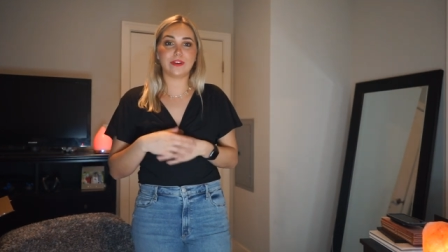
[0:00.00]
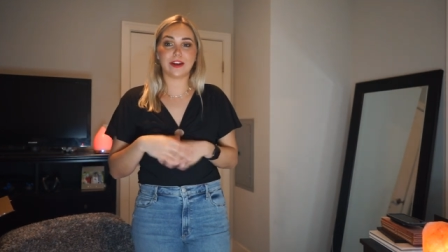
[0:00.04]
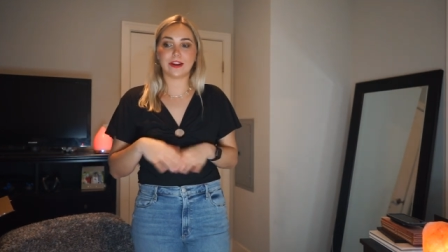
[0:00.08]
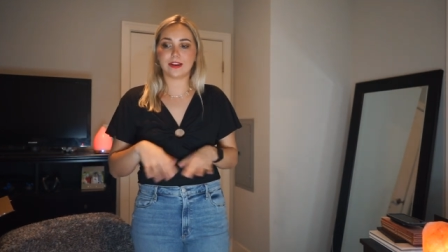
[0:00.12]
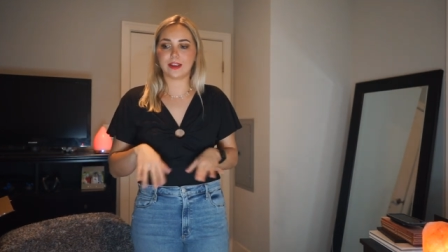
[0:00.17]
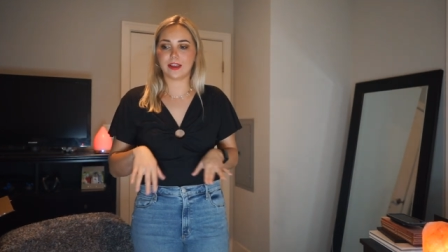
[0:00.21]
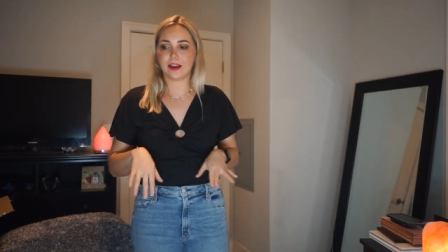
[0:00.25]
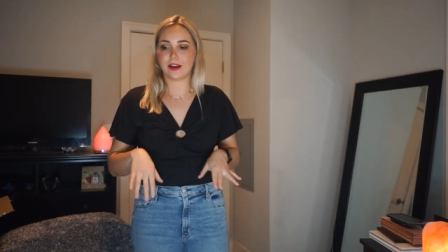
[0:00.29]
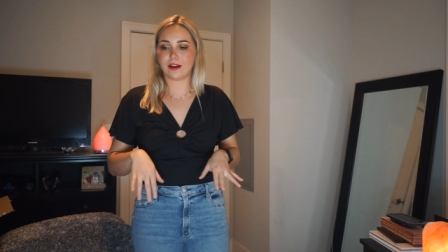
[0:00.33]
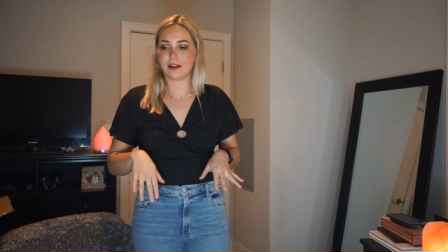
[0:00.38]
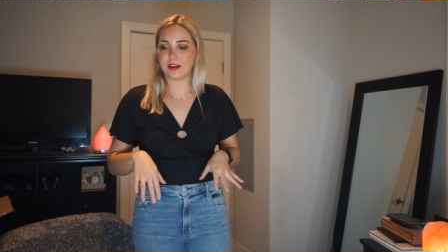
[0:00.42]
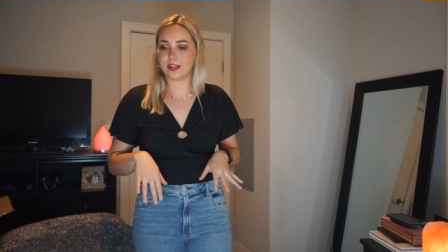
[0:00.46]

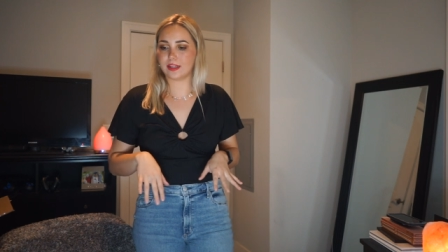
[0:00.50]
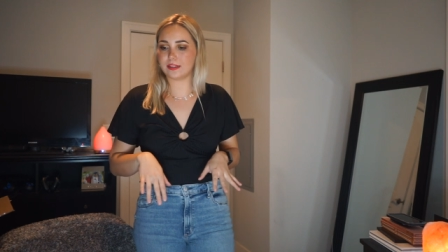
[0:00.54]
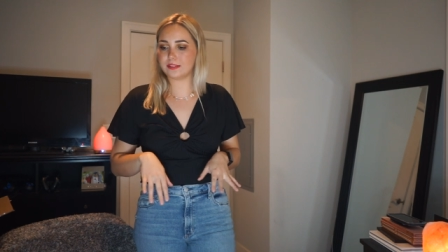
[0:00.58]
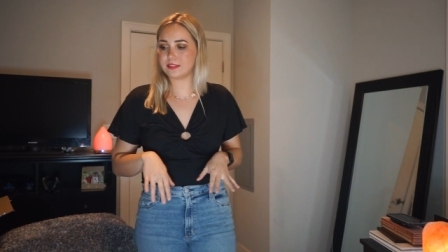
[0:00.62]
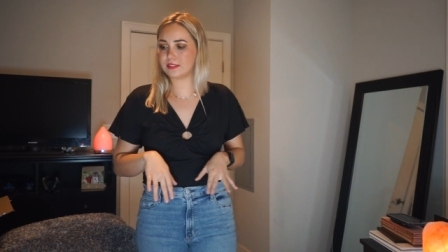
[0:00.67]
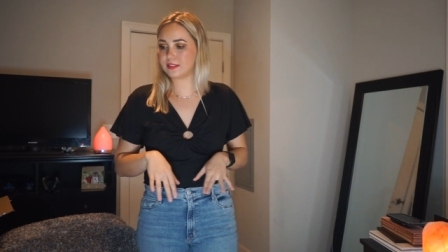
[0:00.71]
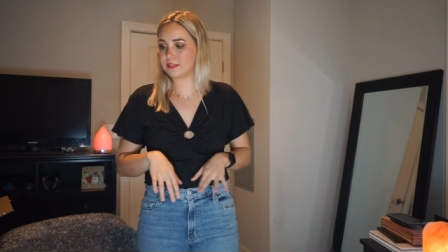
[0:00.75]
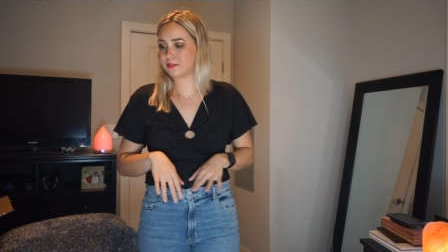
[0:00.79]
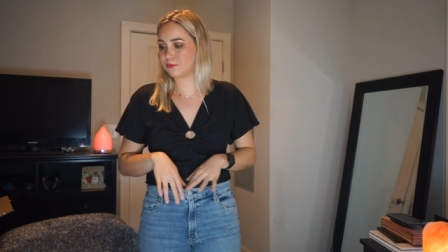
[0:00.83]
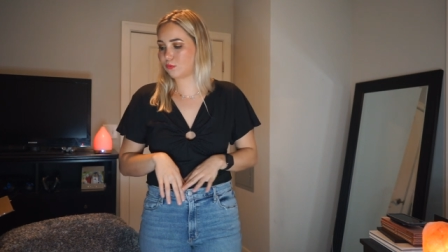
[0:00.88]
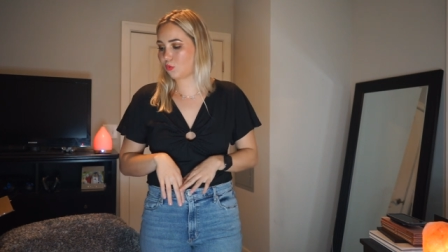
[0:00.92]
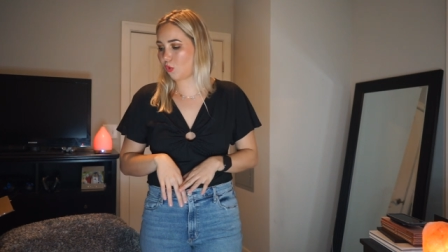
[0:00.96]
very
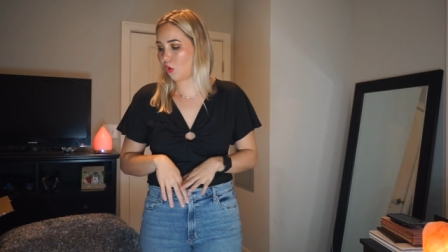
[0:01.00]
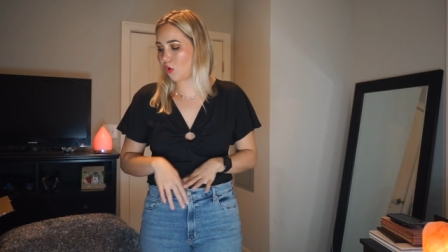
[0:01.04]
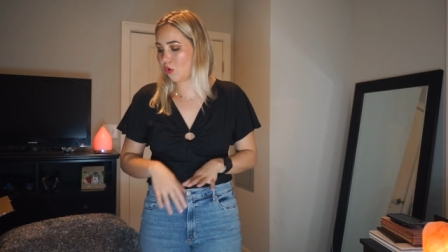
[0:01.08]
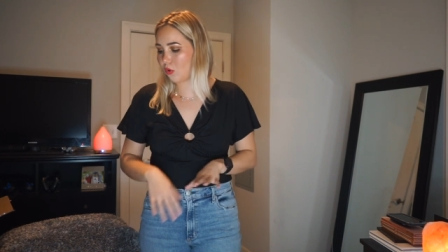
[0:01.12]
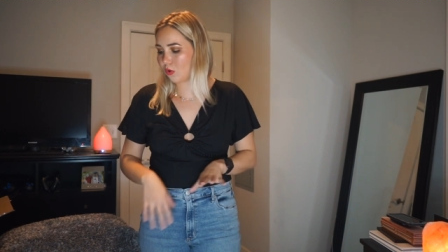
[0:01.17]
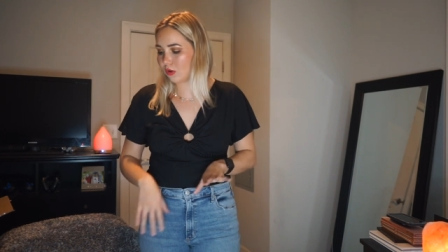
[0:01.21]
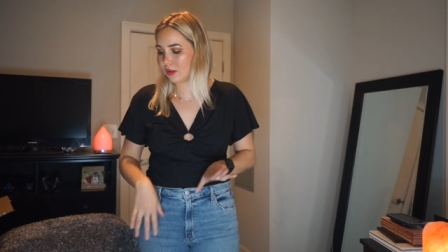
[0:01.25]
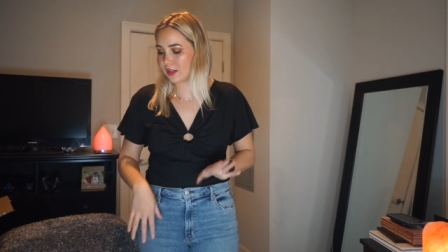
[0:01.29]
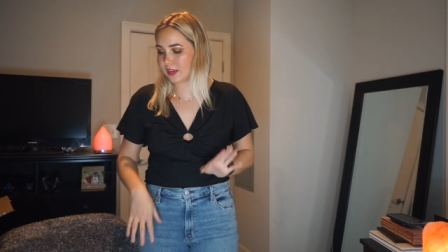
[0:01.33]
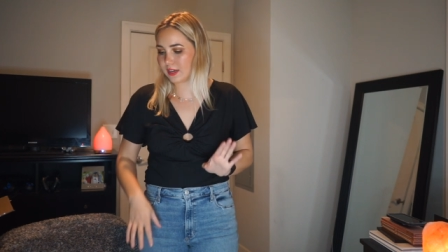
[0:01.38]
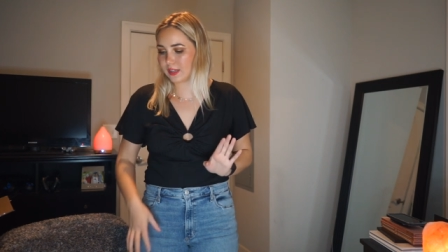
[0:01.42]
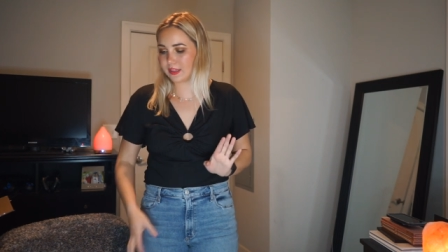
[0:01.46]
honest, won't
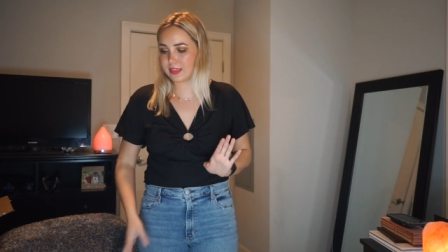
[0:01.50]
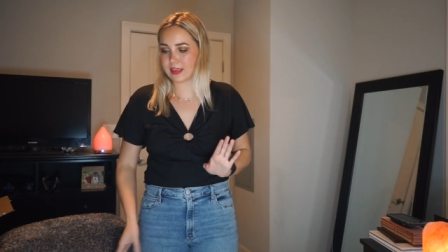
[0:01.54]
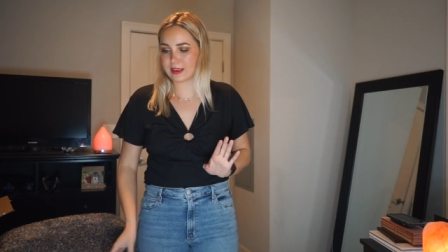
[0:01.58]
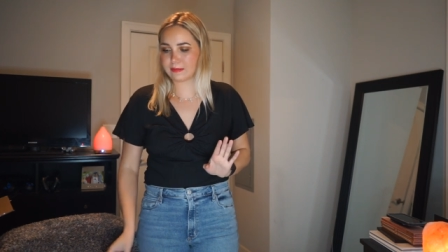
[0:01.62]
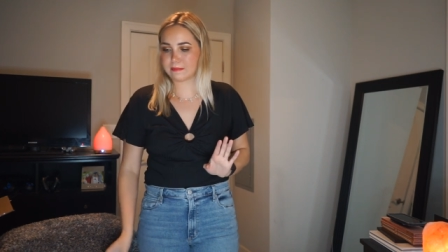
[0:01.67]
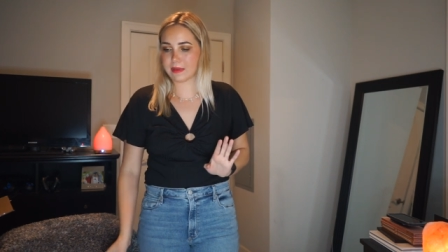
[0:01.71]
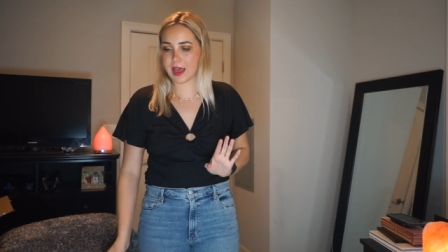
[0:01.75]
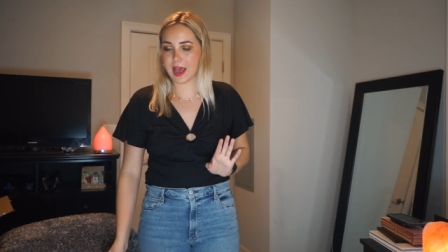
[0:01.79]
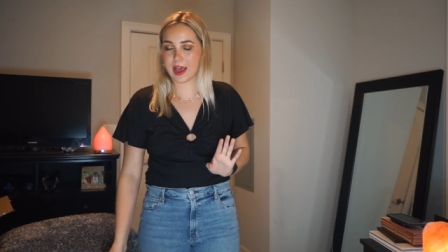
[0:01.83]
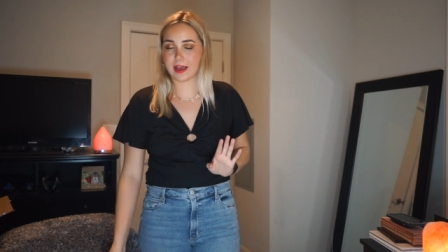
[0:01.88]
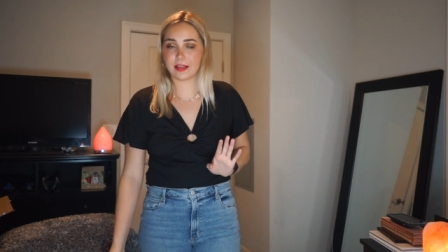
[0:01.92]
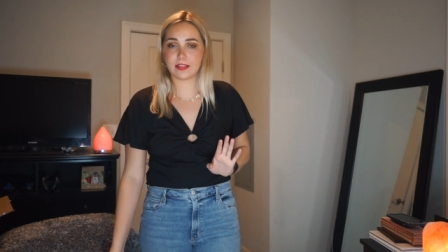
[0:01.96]
hold
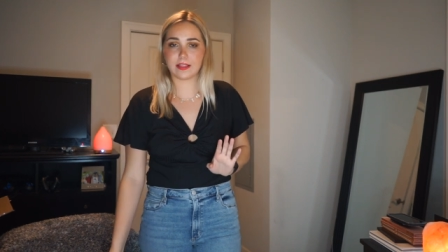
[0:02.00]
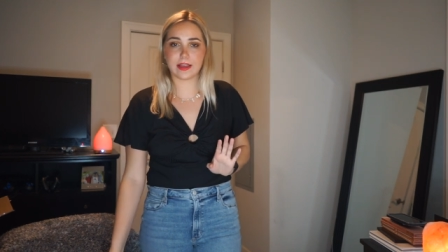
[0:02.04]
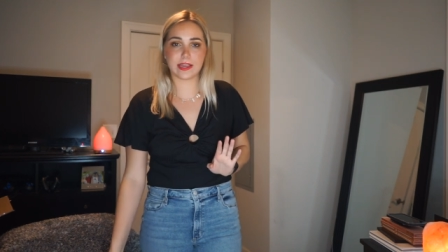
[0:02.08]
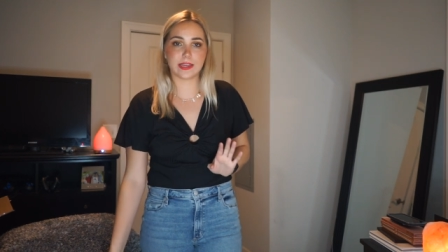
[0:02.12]
anything back.